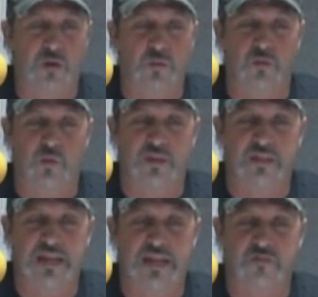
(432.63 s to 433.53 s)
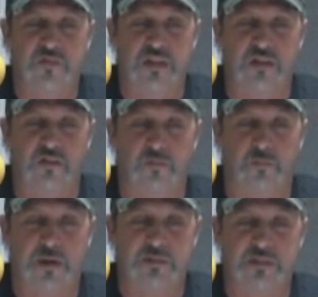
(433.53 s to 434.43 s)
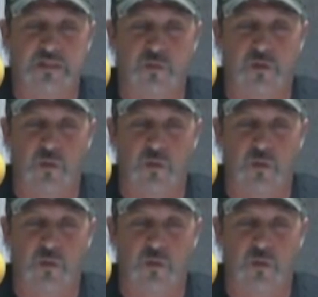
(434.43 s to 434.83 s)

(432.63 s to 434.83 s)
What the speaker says: going within 1,000 feet of the premises